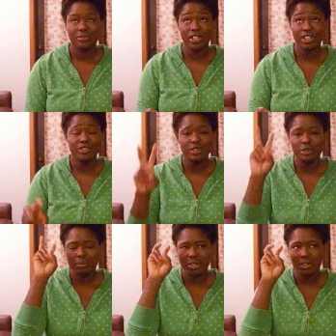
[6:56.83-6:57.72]
Filling
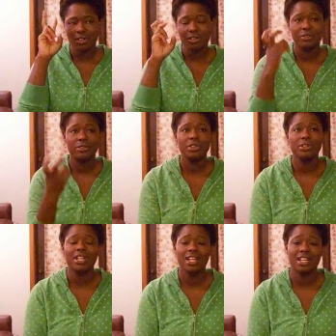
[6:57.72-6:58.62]
food, miracle
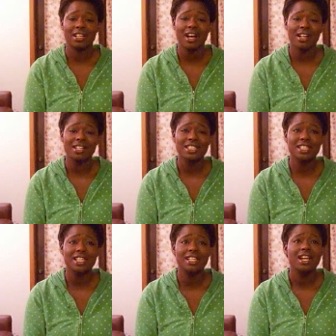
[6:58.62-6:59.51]
food, and
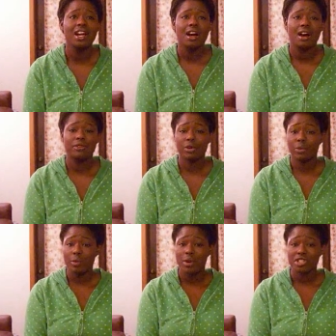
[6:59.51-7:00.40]
honestly, for
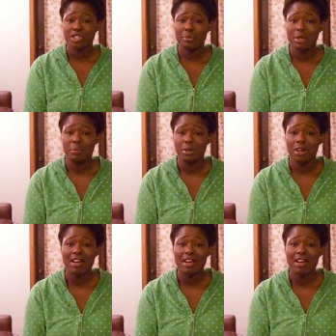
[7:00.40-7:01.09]
Weight Watchers people,